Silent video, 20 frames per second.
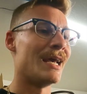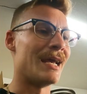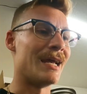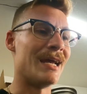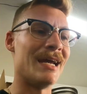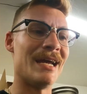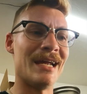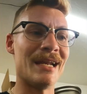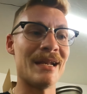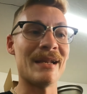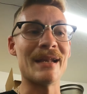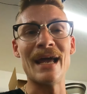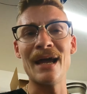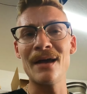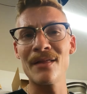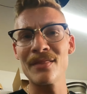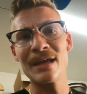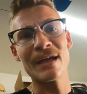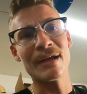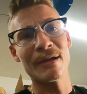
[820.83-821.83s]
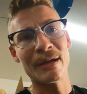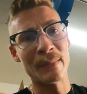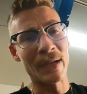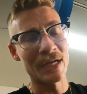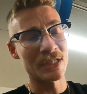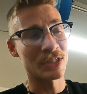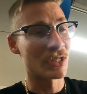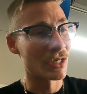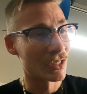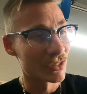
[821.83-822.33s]
And now that I'm
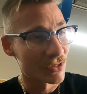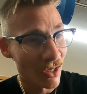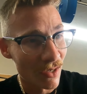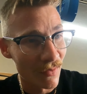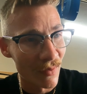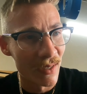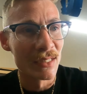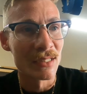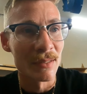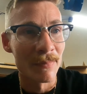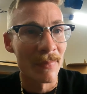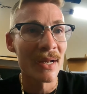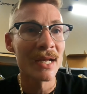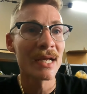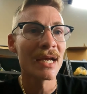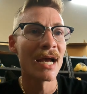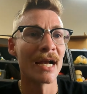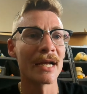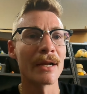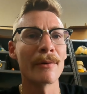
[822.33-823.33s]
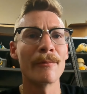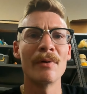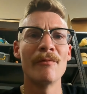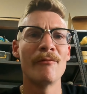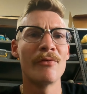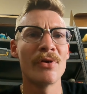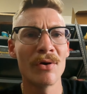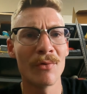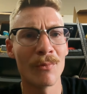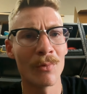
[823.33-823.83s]
actually gonna start laying some paint, I can
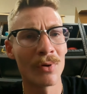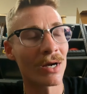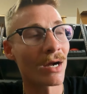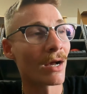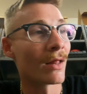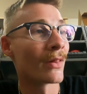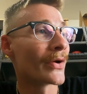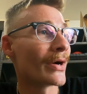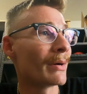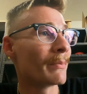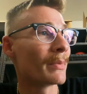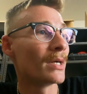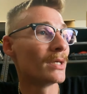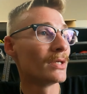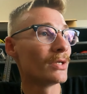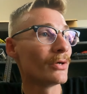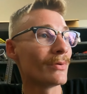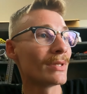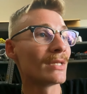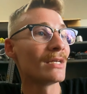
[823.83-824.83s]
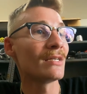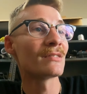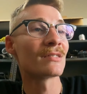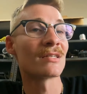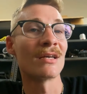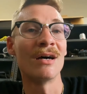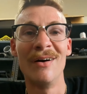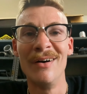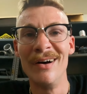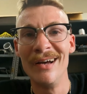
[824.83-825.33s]
reveal what color I'm gonna do with this.
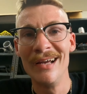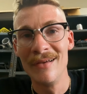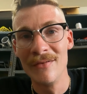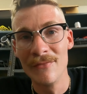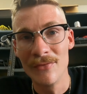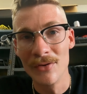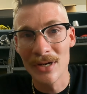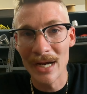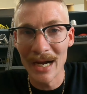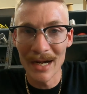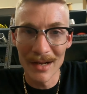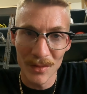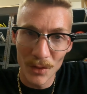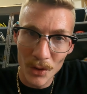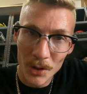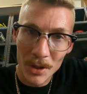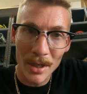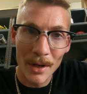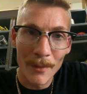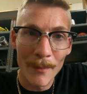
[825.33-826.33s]
So if you're kind of looking